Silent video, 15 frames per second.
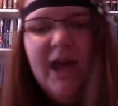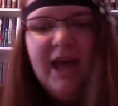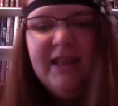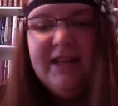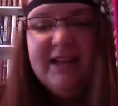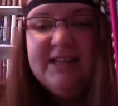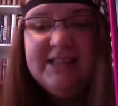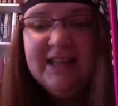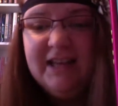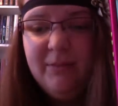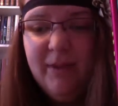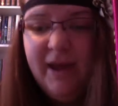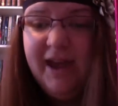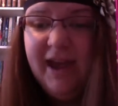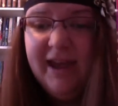And that is Lick
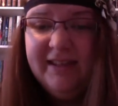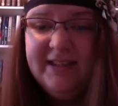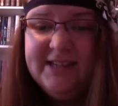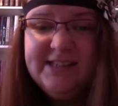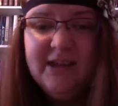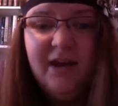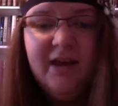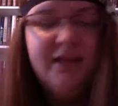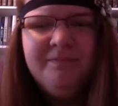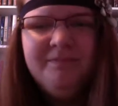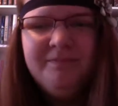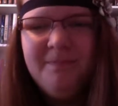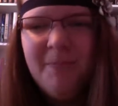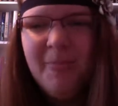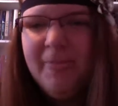by Kylie Scott.
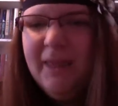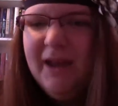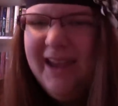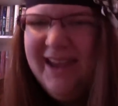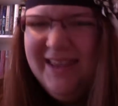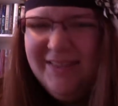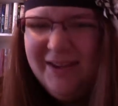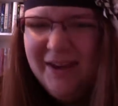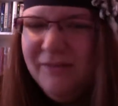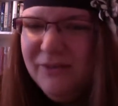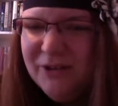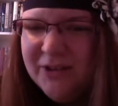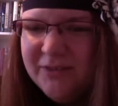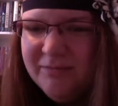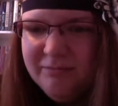I hate the
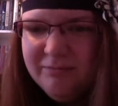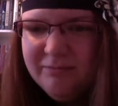cover.